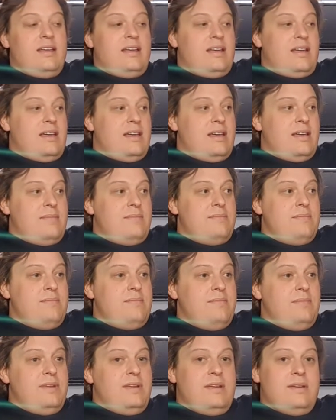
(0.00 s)

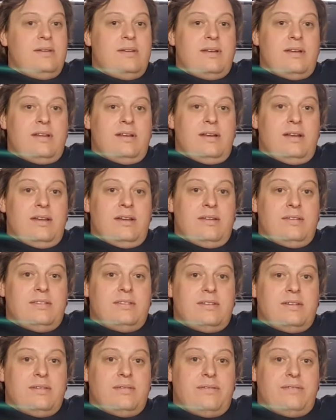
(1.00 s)
You learn
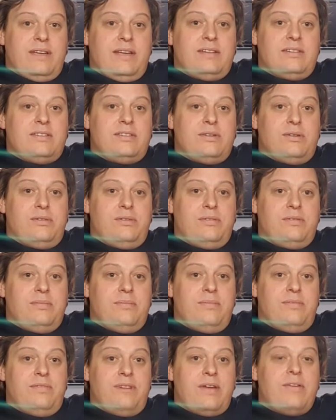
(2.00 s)
to fix stuff
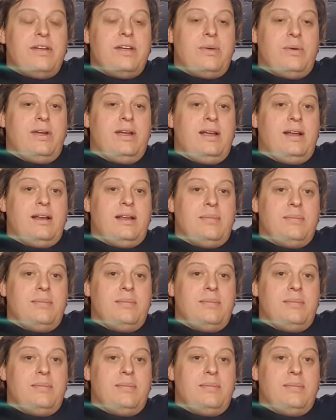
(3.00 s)
very quickly,